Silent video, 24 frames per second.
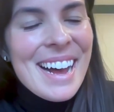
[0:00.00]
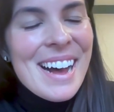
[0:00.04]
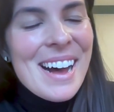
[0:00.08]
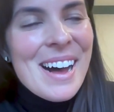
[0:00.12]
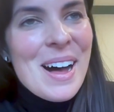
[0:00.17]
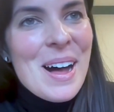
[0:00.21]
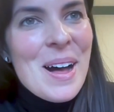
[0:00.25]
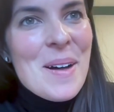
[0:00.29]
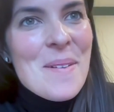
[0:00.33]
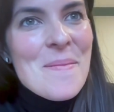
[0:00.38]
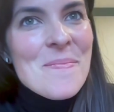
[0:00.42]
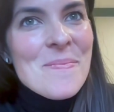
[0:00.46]

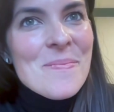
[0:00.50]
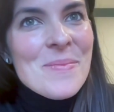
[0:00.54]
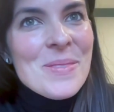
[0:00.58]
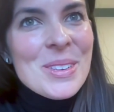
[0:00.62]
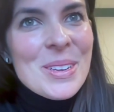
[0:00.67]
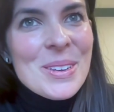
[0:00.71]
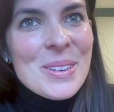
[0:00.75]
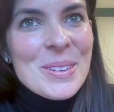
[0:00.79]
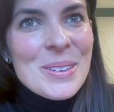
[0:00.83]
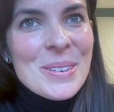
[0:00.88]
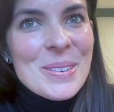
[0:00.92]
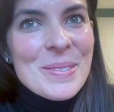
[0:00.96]

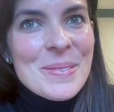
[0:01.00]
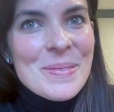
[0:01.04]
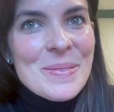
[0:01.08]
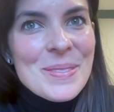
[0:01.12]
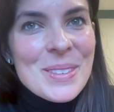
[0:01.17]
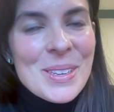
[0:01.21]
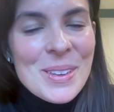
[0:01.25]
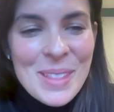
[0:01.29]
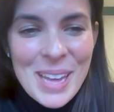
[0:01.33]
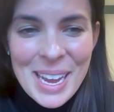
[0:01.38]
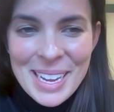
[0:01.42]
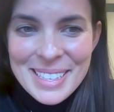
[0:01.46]
So
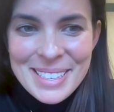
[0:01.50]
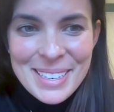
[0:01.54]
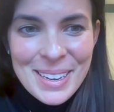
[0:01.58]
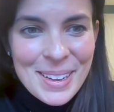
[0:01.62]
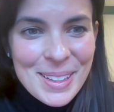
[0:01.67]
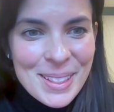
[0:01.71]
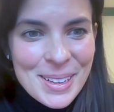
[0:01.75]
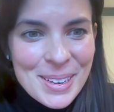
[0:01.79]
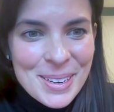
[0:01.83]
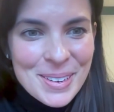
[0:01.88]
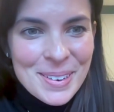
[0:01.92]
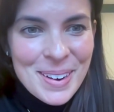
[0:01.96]
that's
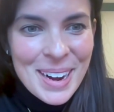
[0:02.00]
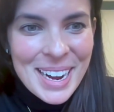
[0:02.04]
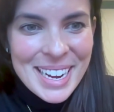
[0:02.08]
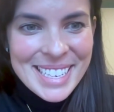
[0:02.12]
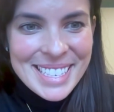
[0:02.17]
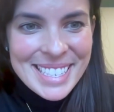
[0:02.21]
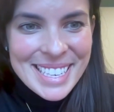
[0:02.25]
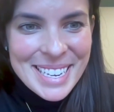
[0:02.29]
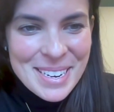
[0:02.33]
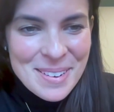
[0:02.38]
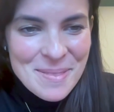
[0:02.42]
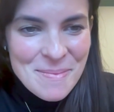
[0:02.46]
on the
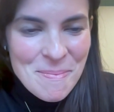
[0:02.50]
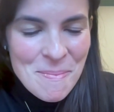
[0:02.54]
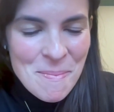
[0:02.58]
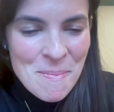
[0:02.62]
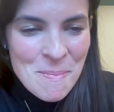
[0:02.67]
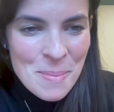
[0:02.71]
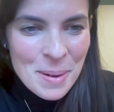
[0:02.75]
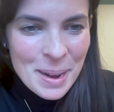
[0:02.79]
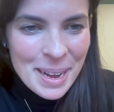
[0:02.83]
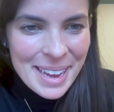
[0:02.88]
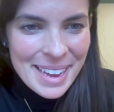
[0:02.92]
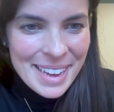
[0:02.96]

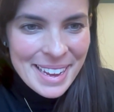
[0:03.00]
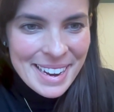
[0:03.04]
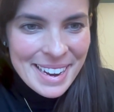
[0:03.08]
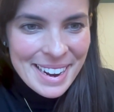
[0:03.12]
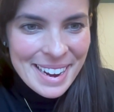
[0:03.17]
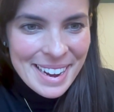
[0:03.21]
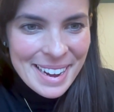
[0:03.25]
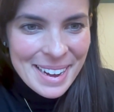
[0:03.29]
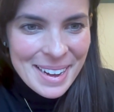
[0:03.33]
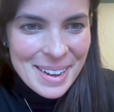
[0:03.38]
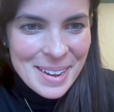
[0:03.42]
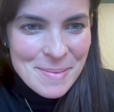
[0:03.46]
horizon. But
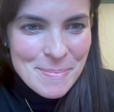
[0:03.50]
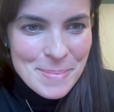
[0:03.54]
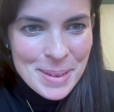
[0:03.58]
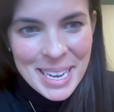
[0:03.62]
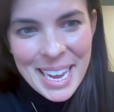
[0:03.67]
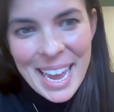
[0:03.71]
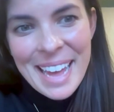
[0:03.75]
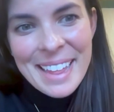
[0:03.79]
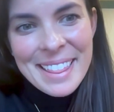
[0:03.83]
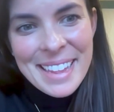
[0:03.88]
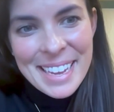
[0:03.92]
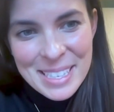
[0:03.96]

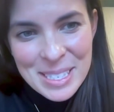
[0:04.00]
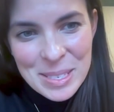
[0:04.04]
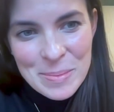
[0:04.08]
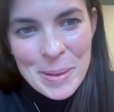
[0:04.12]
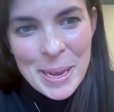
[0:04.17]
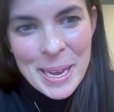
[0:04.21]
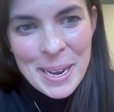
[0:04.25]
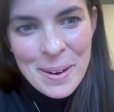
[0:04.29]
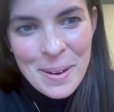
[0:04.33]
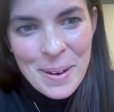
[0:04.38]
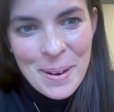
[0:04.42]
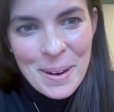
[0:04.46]
yeah, that's
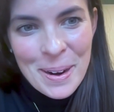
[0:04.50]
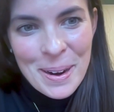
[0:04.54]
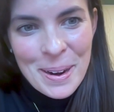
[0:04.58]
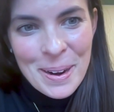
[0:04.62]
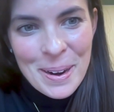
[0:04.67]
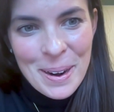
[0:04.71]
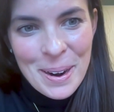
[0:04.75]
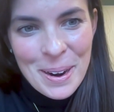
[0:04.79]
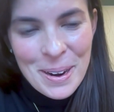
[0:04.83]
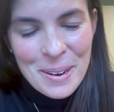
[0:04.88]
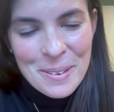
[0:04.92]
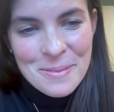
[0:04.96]
been
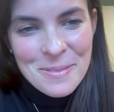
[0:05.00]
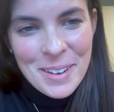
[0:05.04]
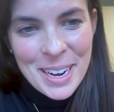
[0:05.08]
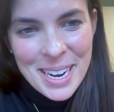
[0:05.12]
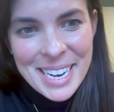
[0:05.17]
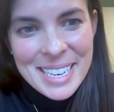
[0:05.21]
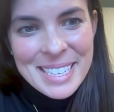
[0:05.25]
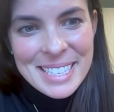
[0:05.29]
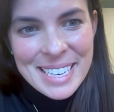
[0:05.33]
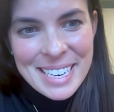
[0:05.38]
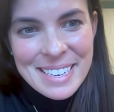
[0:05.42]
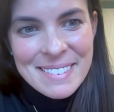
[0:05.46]
our
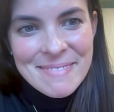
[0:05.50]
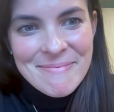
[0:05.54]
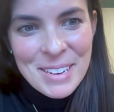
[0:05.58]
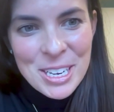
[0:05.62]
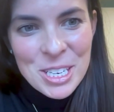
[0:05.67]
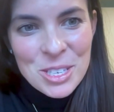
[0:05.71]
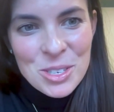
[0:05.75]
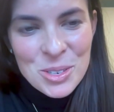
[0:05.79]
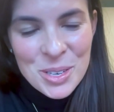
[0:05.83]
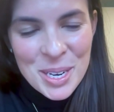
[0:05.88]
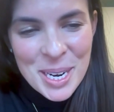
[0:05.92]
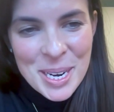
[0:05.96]
financing
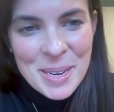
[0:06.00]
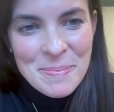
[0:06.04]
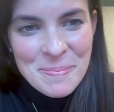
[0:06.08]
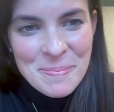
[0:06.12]
history.